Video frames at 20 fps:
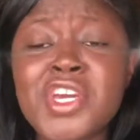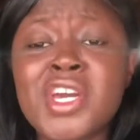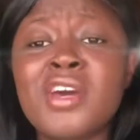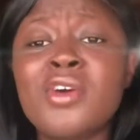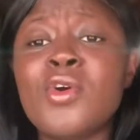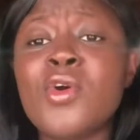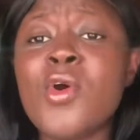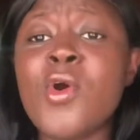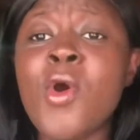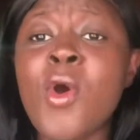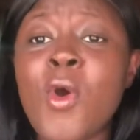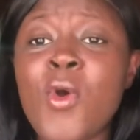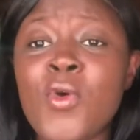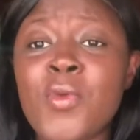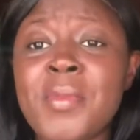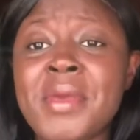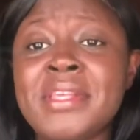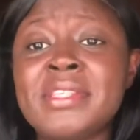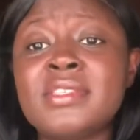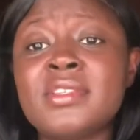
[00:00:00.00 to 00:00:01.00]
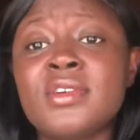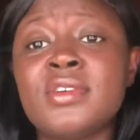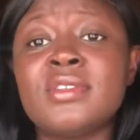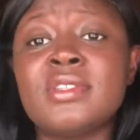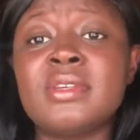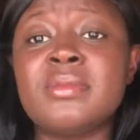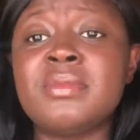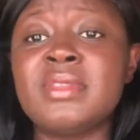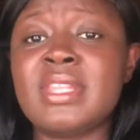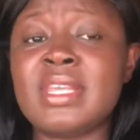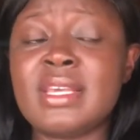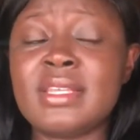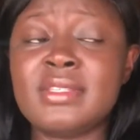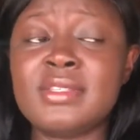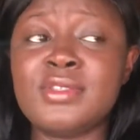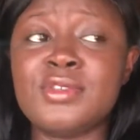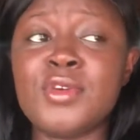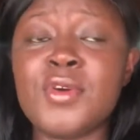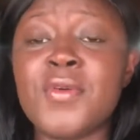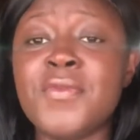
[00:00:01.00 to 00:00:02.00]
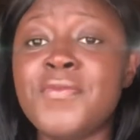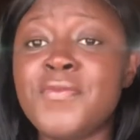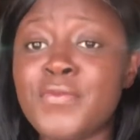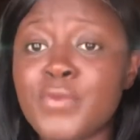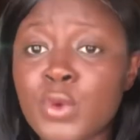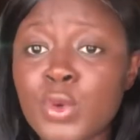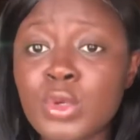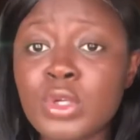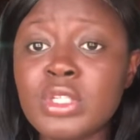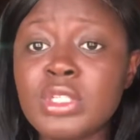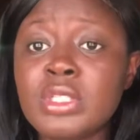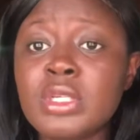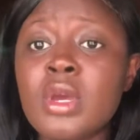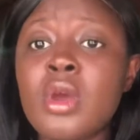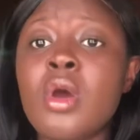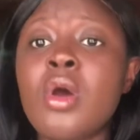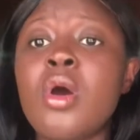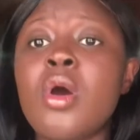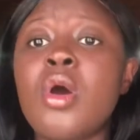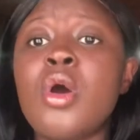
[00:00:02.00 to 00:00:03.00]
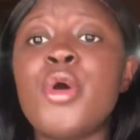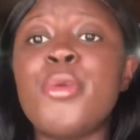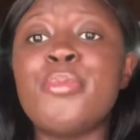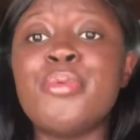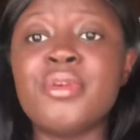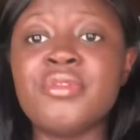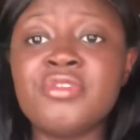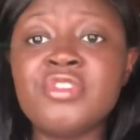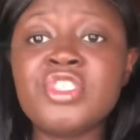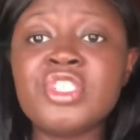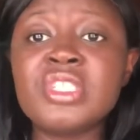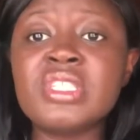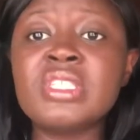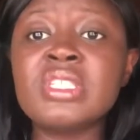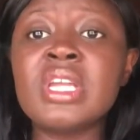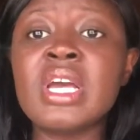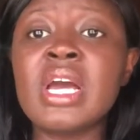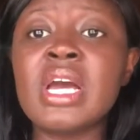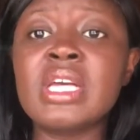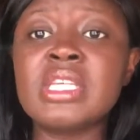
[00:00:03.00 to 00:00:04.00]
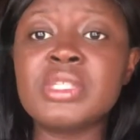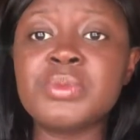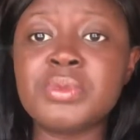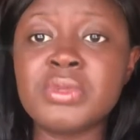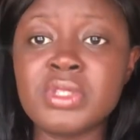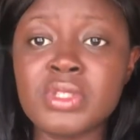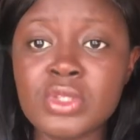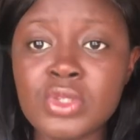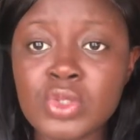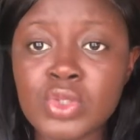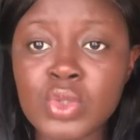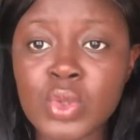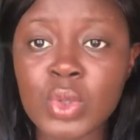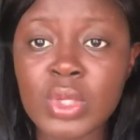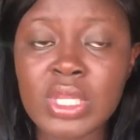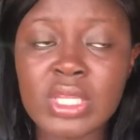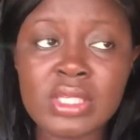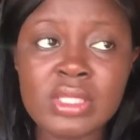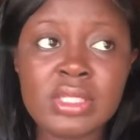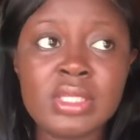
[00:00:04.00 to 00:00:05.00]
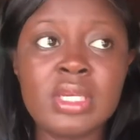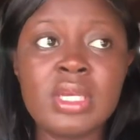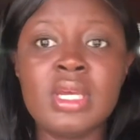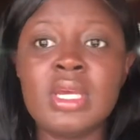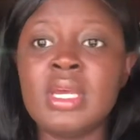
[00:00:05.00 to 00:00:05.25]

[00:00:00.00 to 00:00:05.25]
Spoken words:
can call home and tell them that your food or provision has been stolen.